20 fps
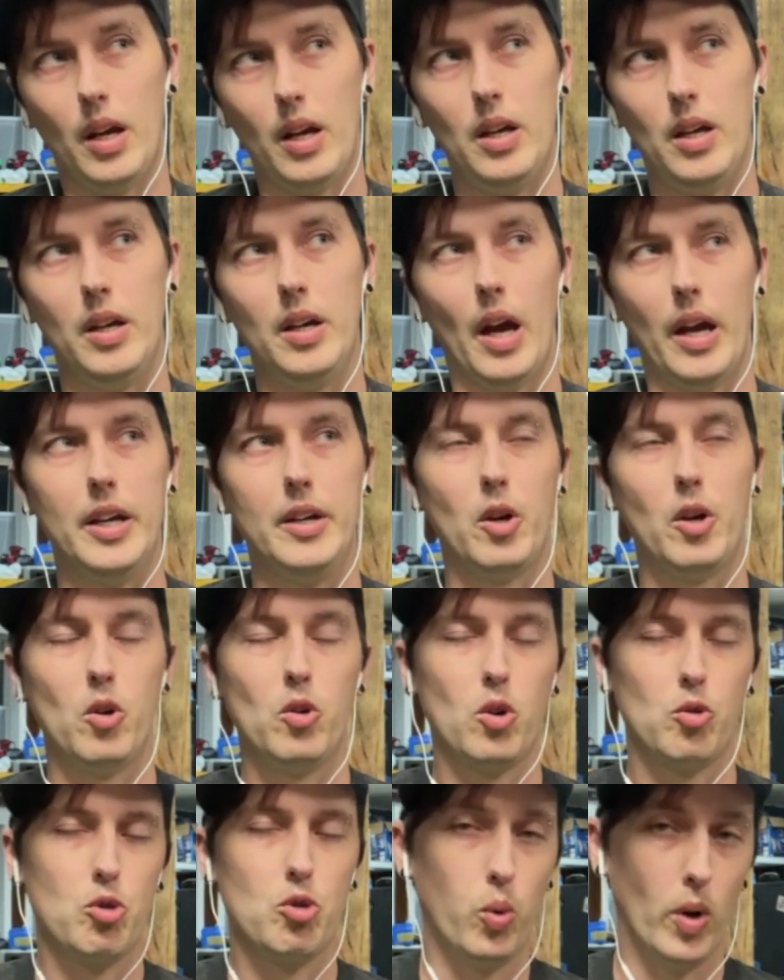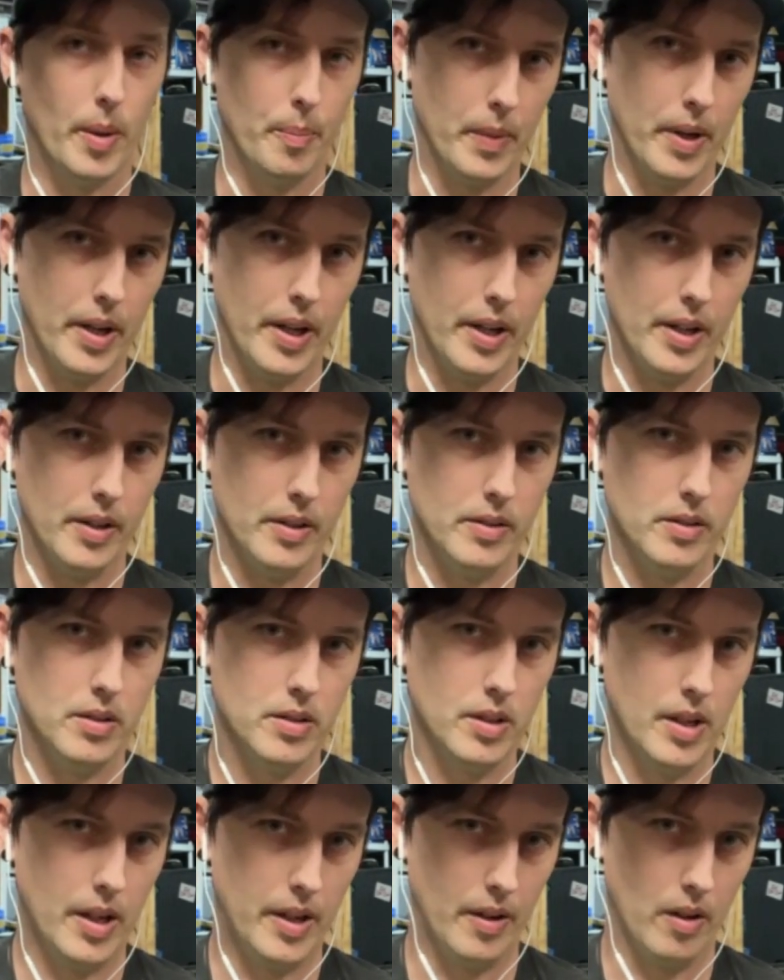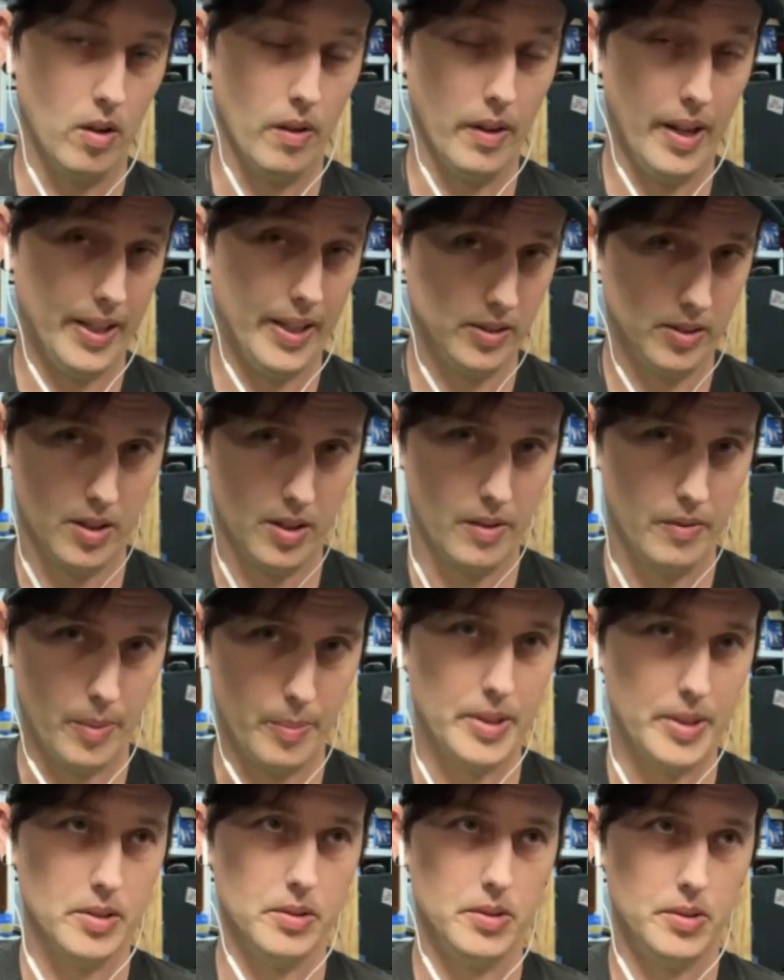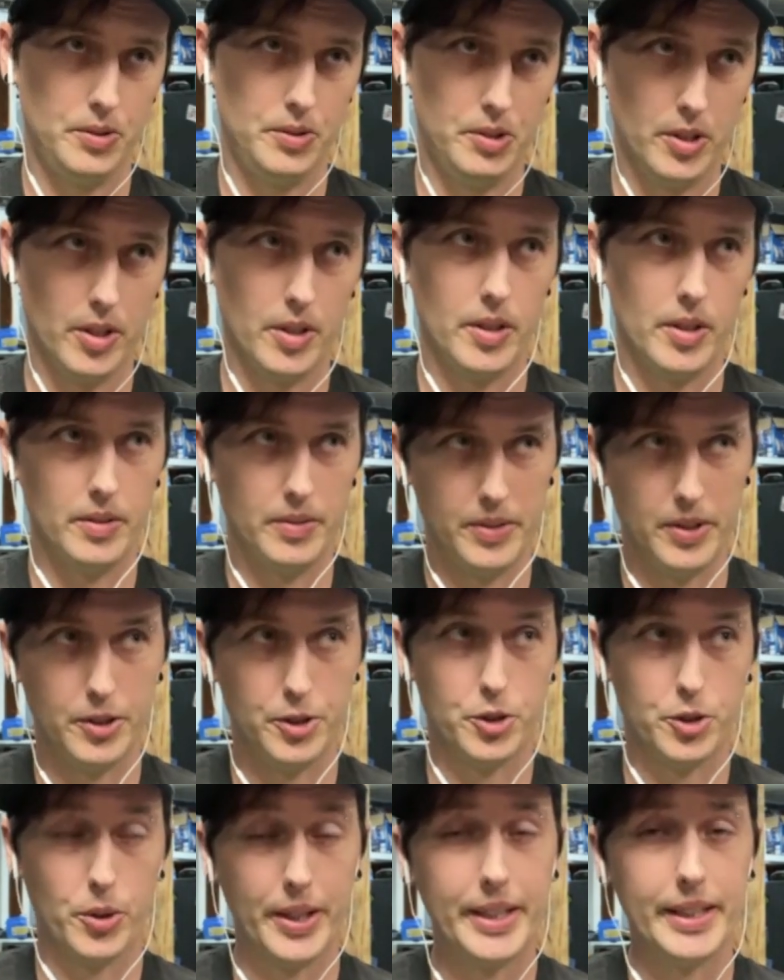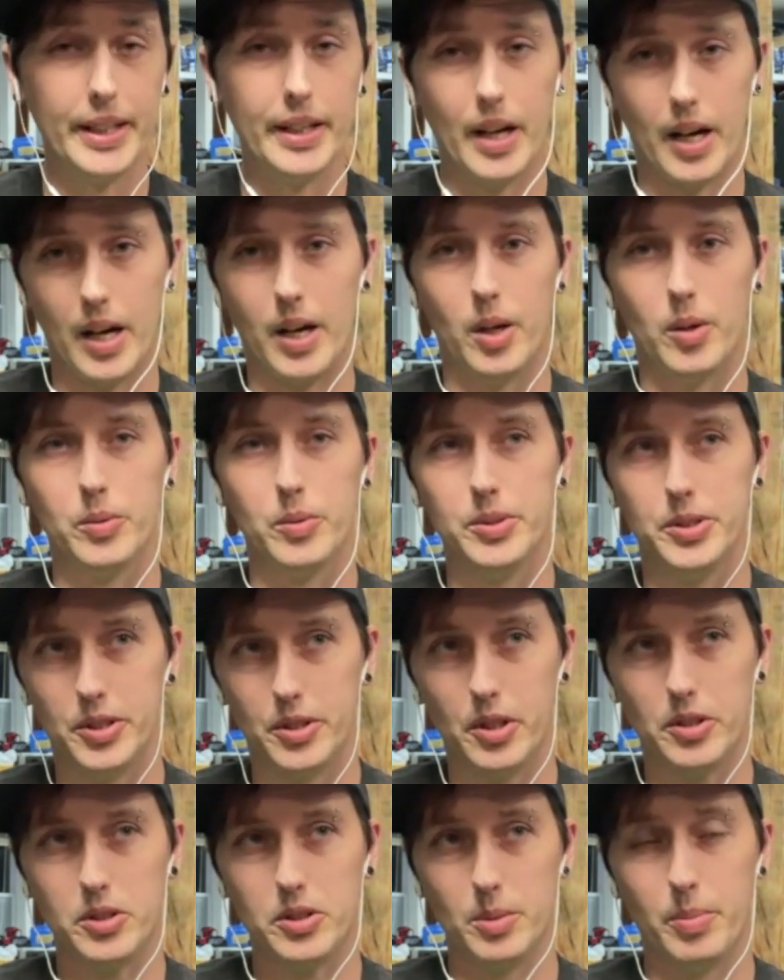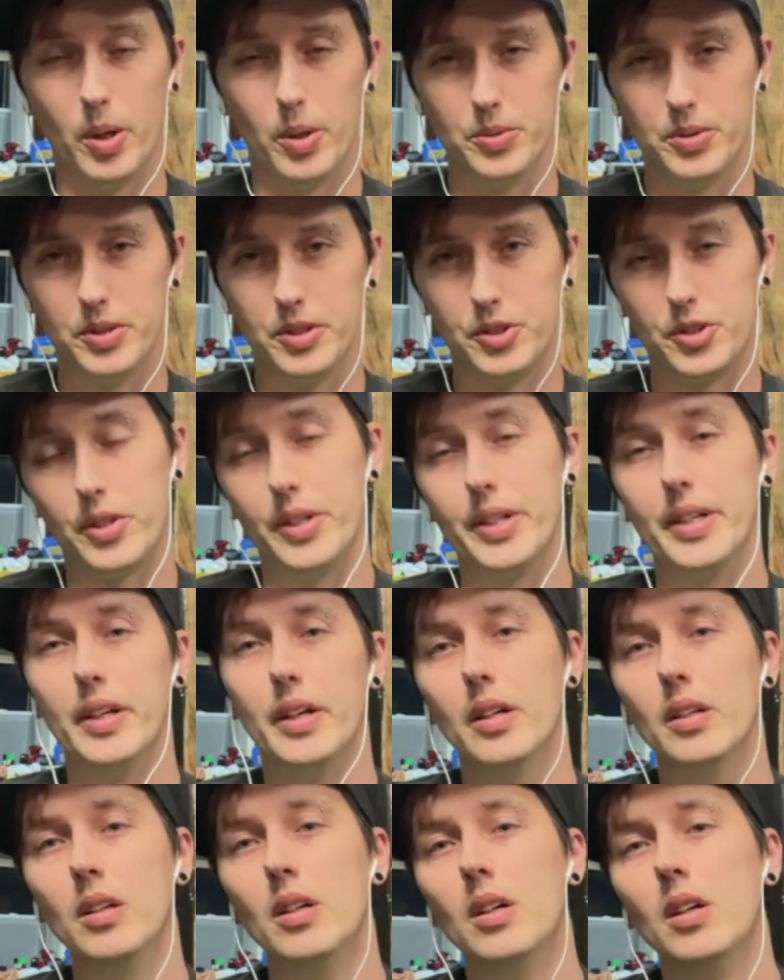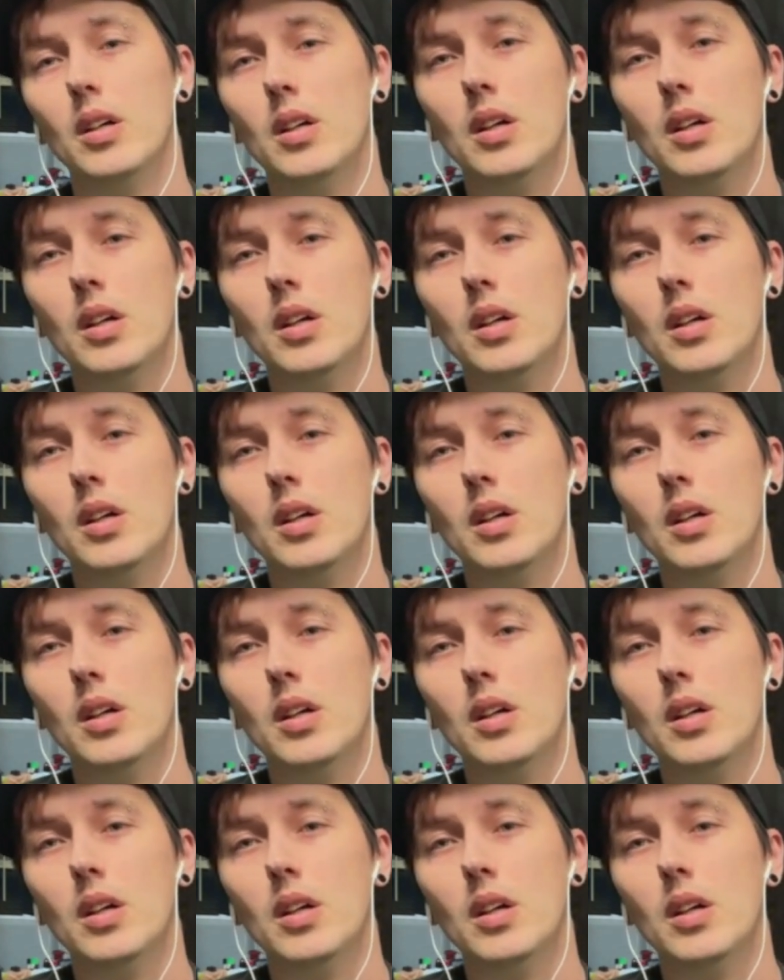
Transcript: e- equipment and all that stuff. I mean, you're you're treating it how you're supposed to treat it.